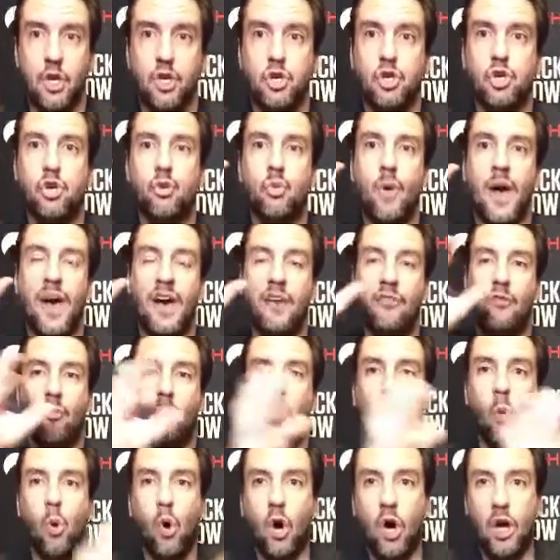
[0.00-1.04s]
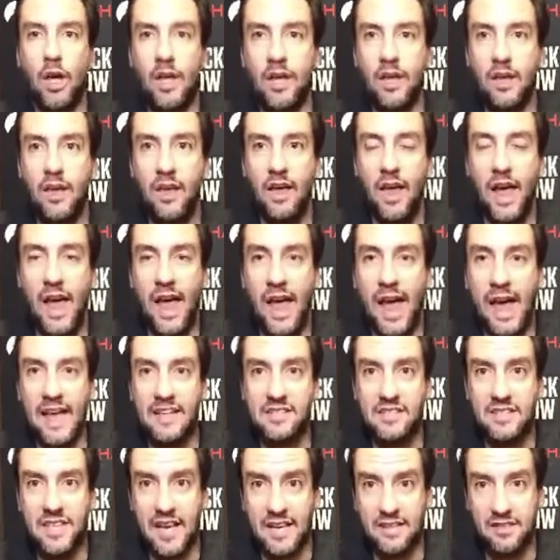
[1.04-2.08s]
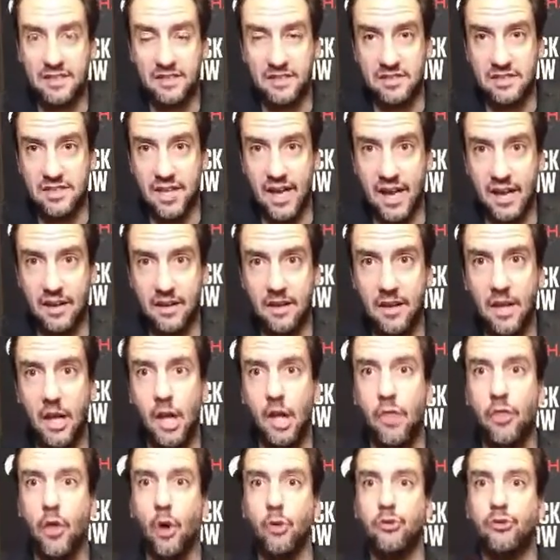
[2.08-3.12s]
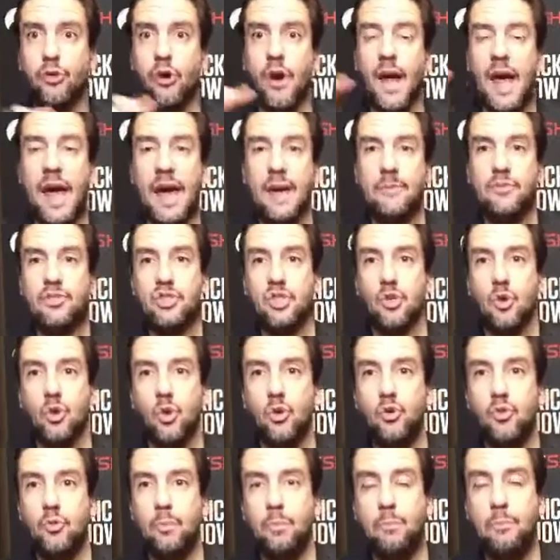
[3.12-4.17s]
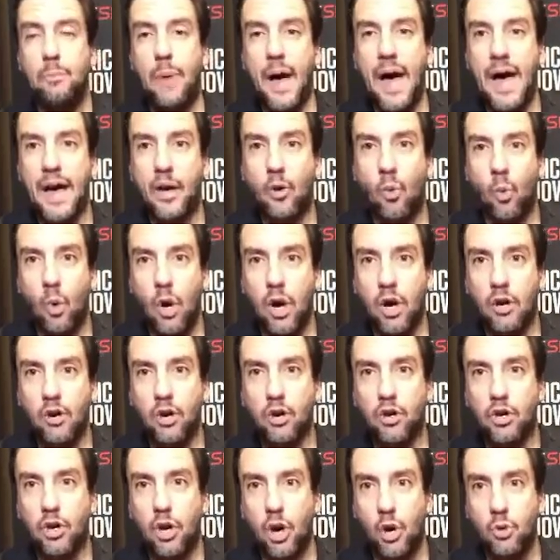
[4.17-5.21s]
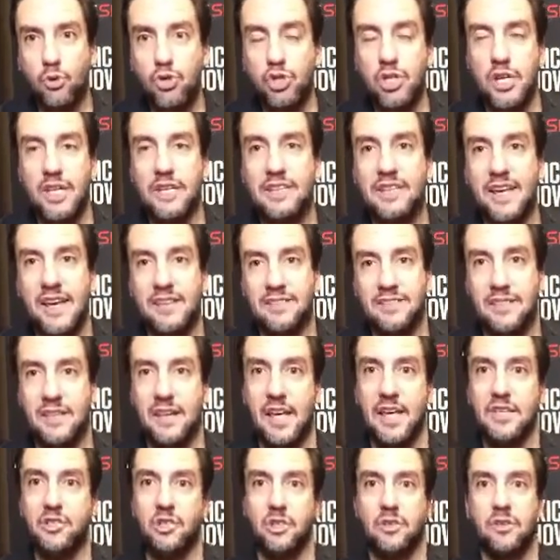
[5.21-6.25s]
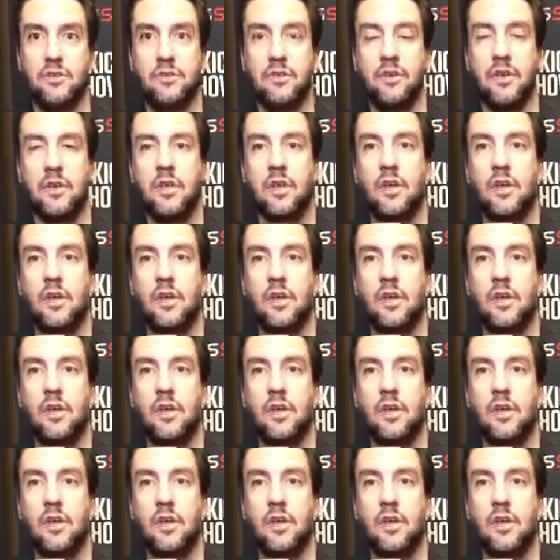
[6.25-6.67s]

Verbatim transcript: You have won at Texas Tech. Those are absolute backwater coaching destinations.